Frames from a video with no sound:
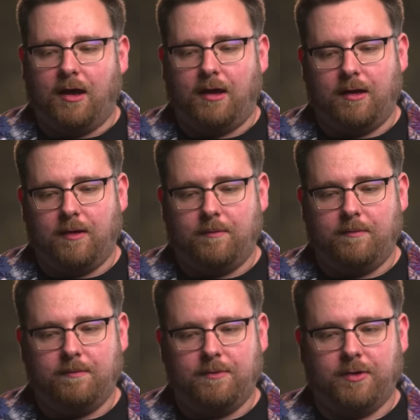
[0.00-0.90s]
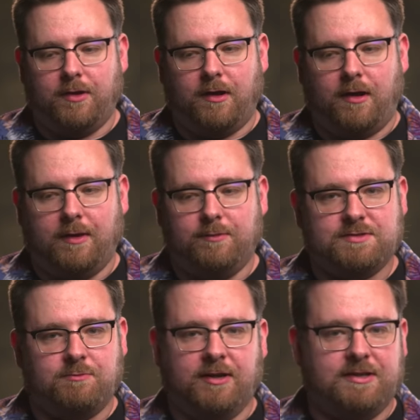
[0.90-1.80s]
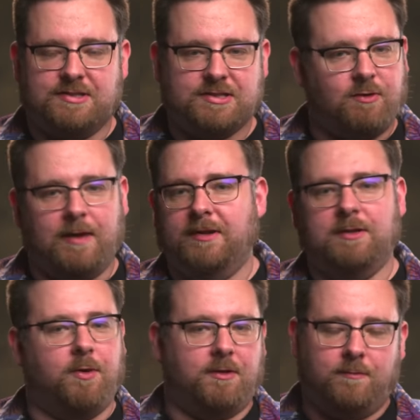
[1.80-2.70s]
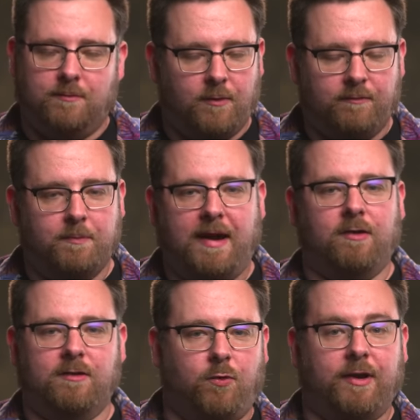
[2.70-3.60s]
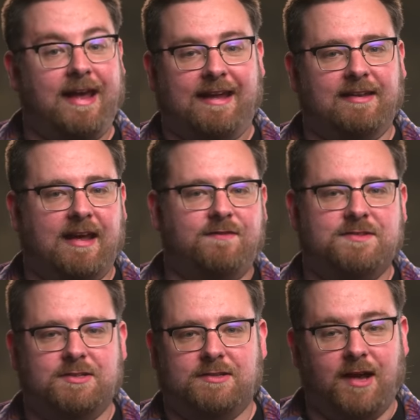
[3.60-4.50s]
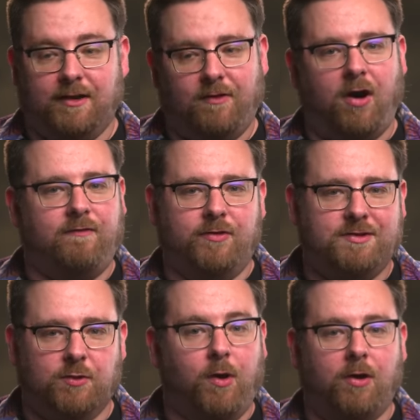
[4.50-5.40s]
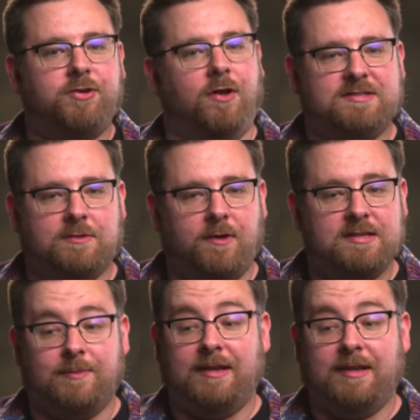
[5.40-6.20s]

that I was really just scraping the bottom of the barrel of what I had left to kind of offer the world content-wise.